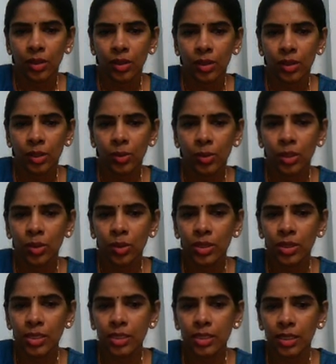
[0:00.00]
You will
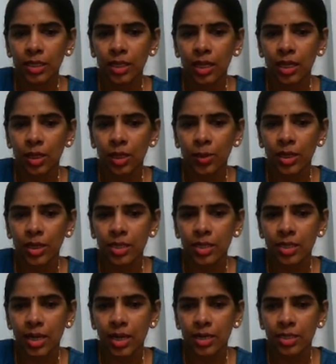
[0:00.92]
notice that the liquid
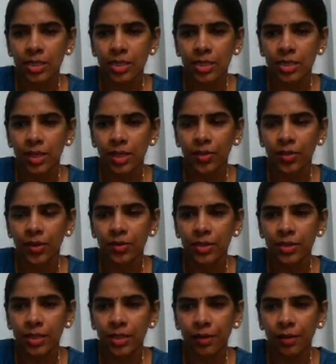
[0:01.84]
is collected in the
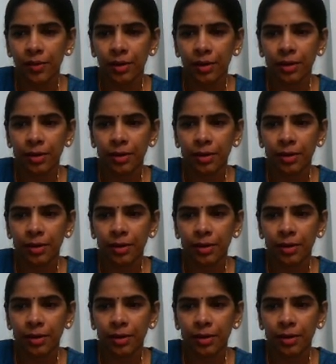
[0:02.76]
receiver.